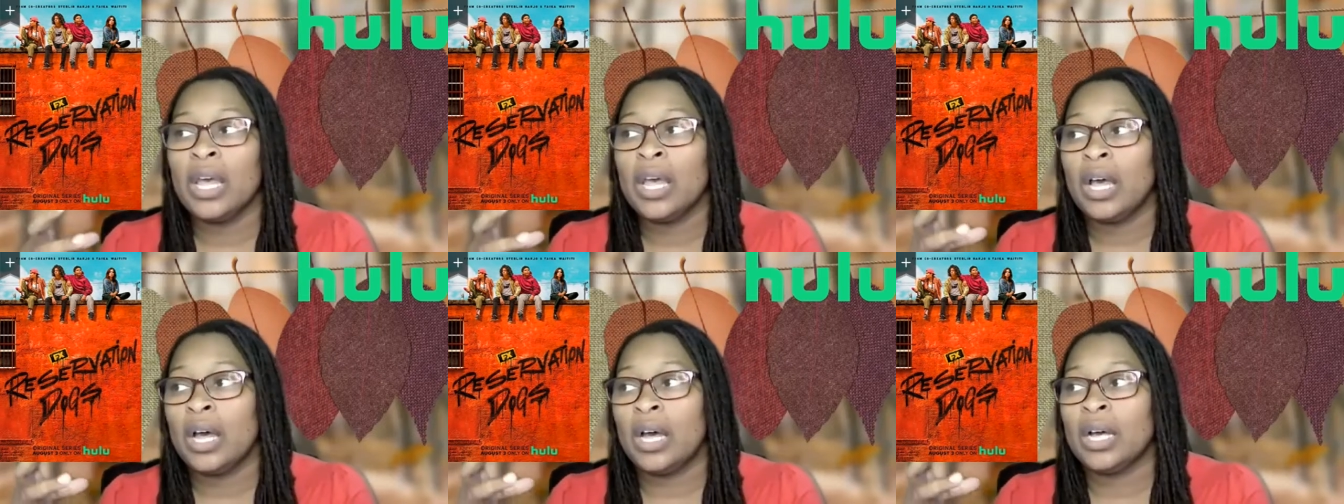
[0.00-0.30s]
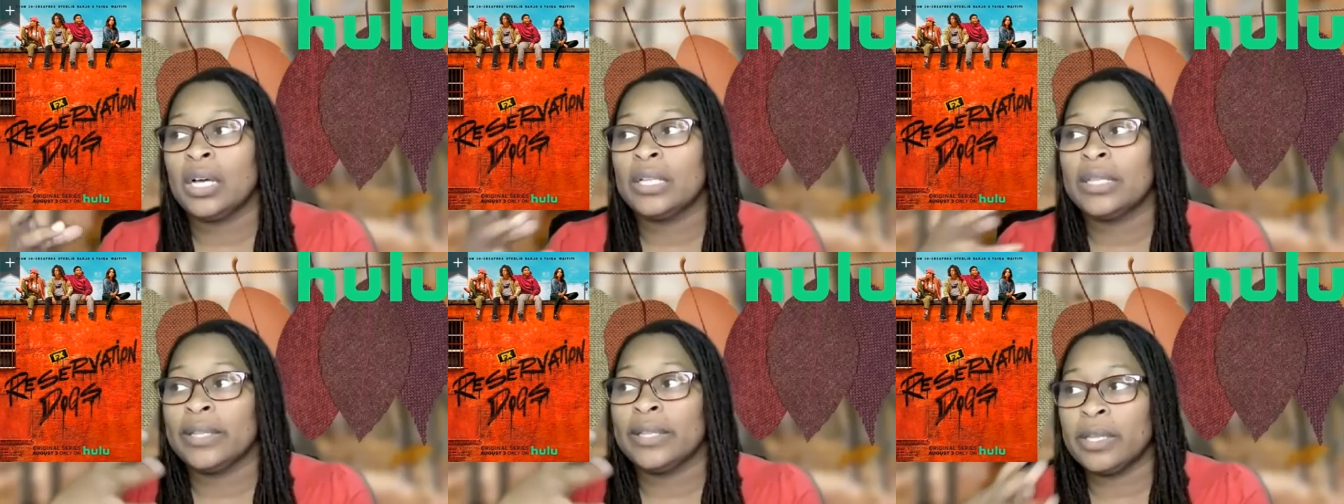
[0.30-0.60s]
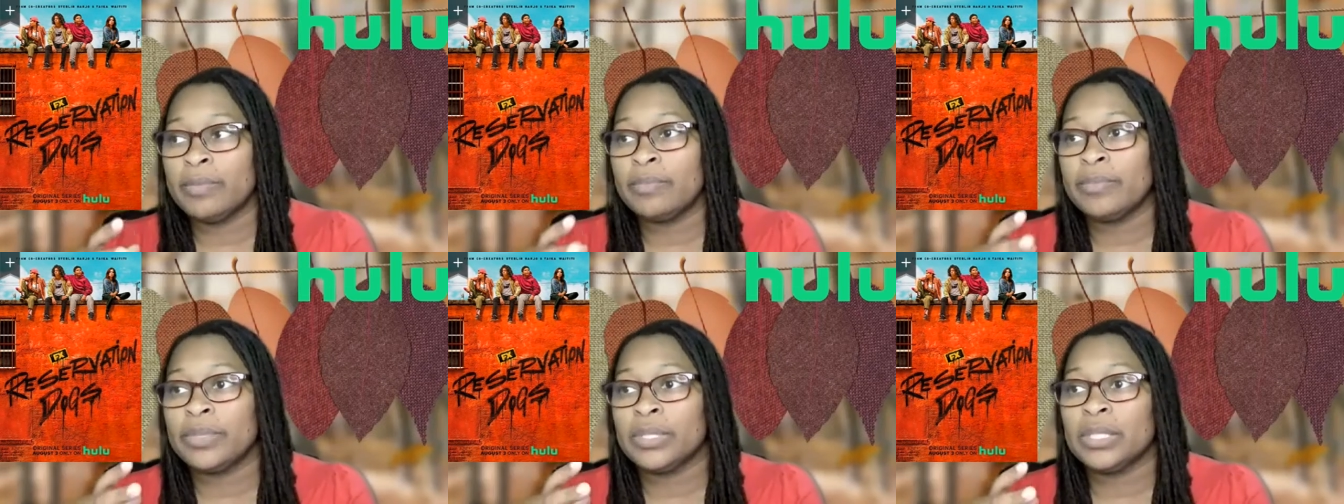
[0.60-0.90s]
a
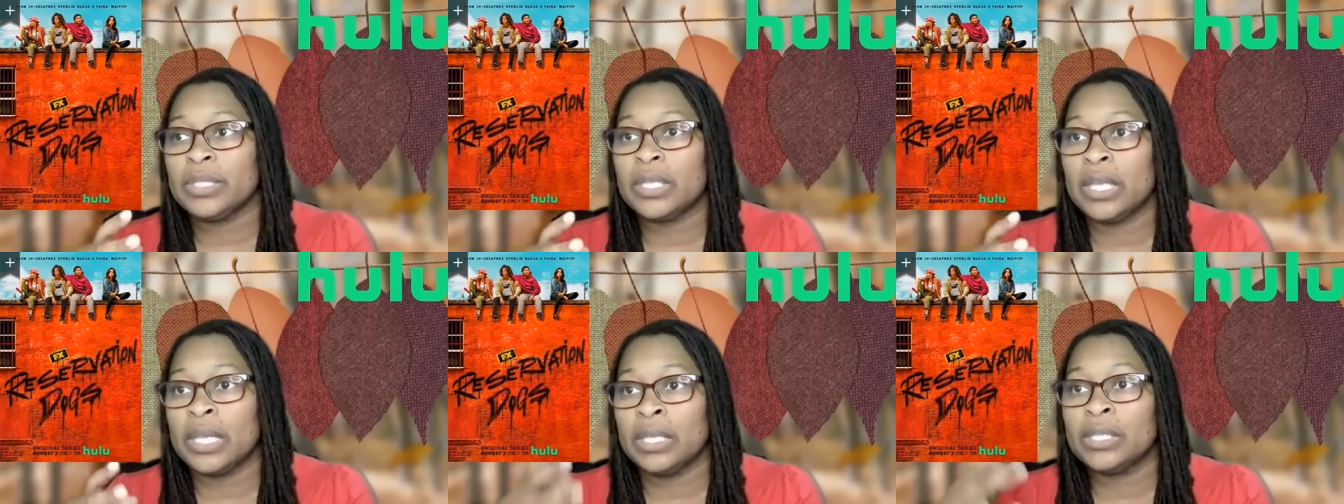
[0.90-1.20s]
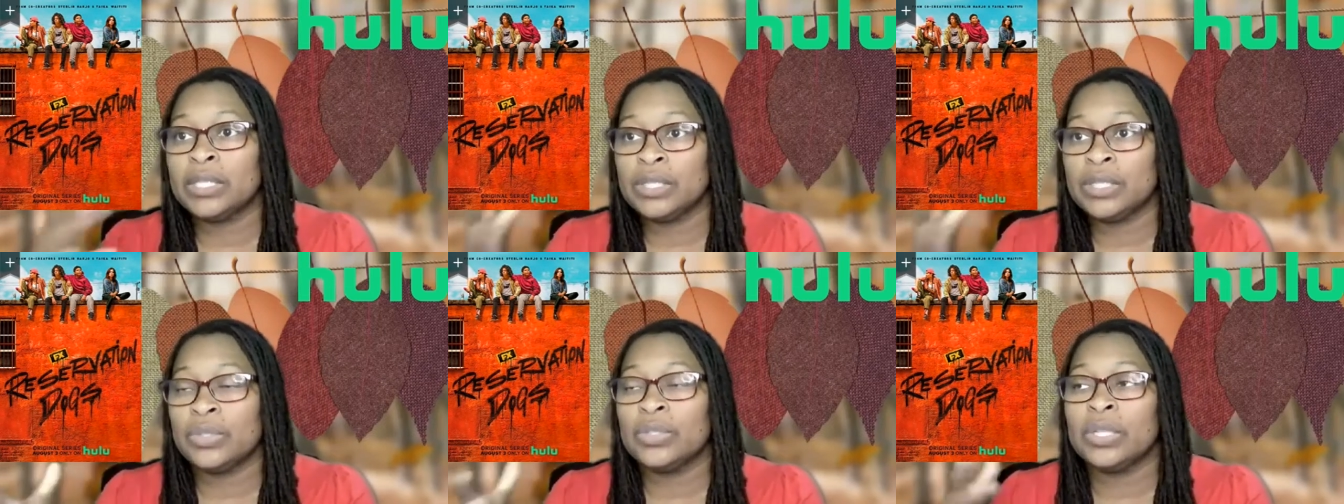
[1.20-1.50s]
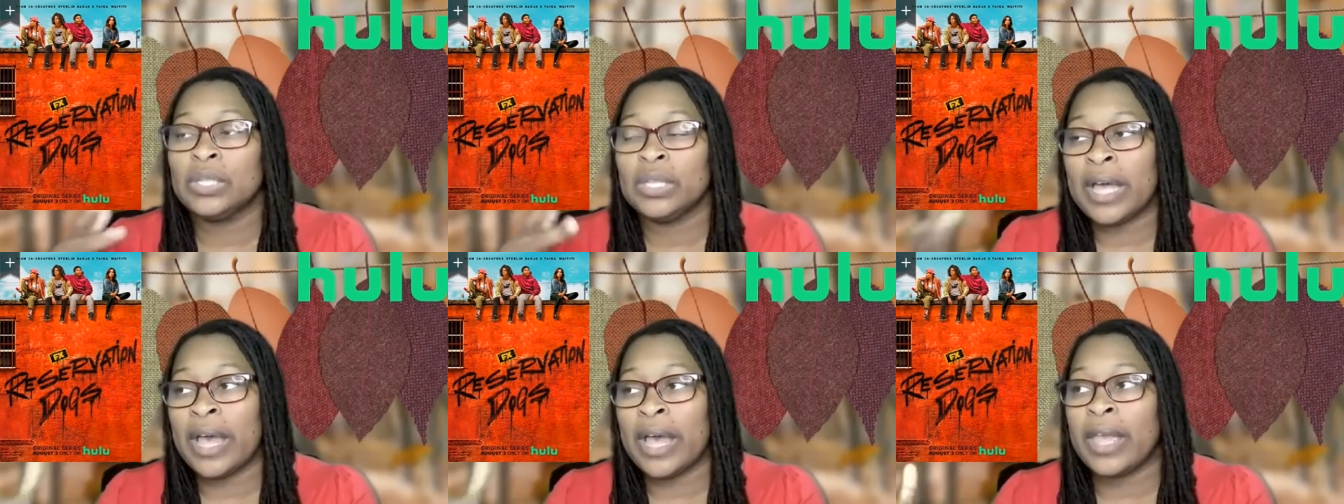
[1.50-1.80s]
glimpse into the
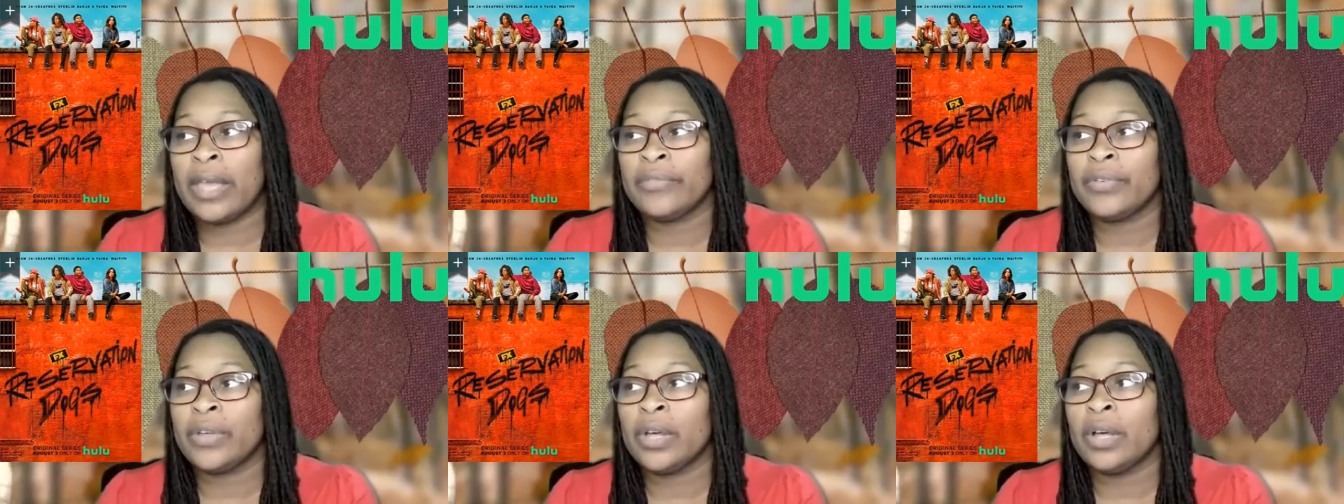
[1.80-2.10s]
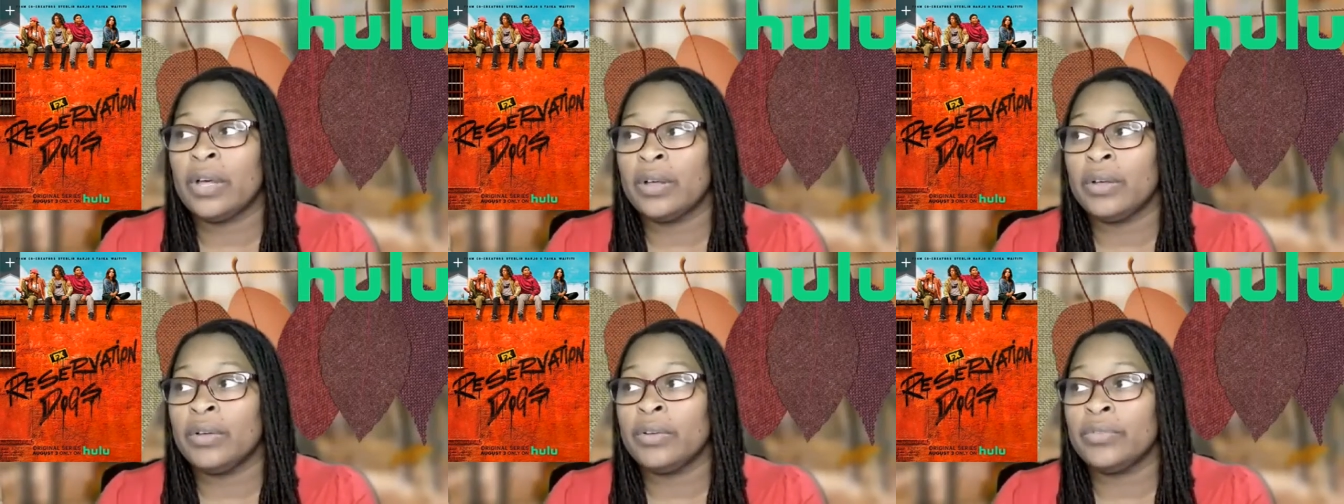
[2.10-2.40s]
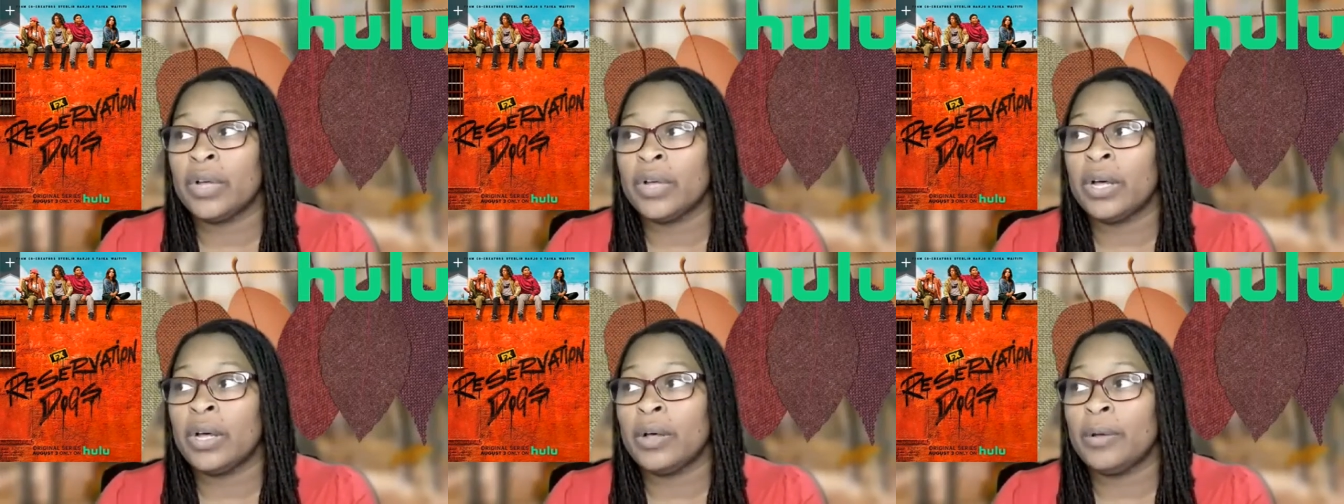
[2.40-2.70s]
life of
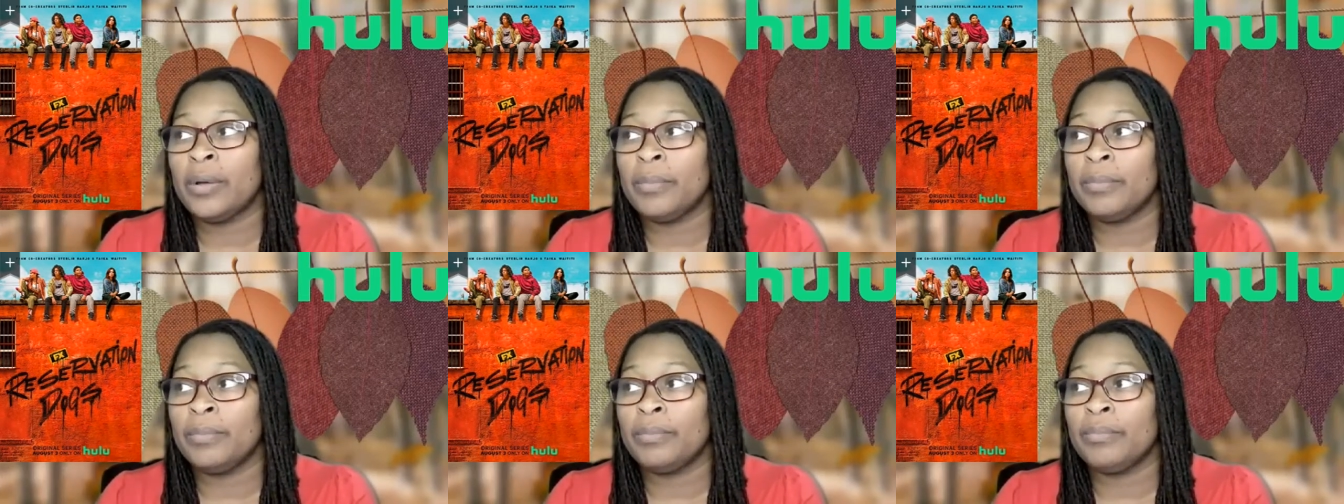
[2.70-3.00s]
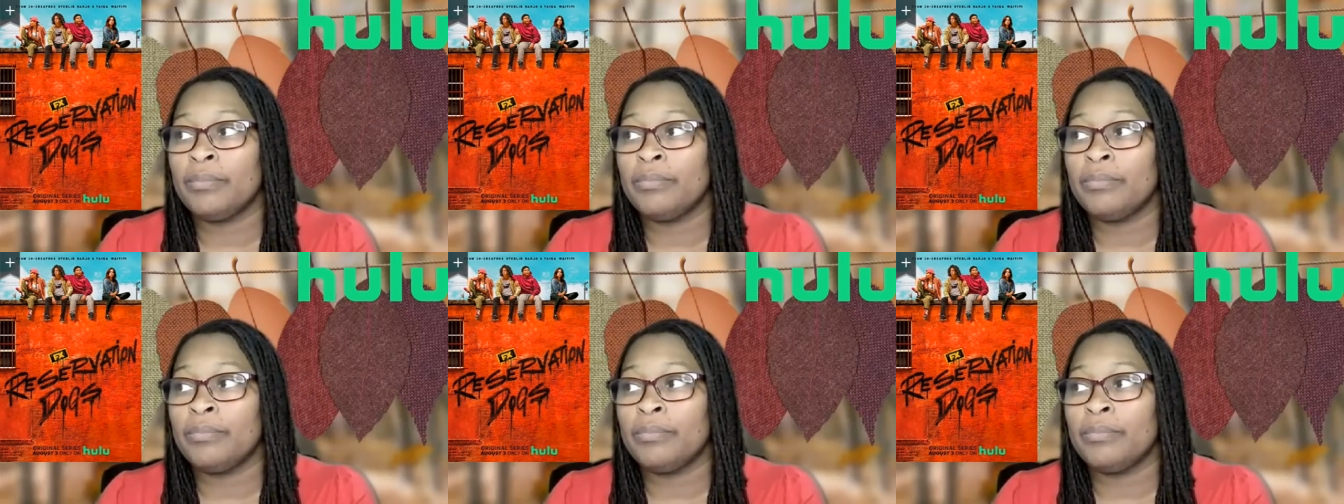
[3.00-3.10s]
um,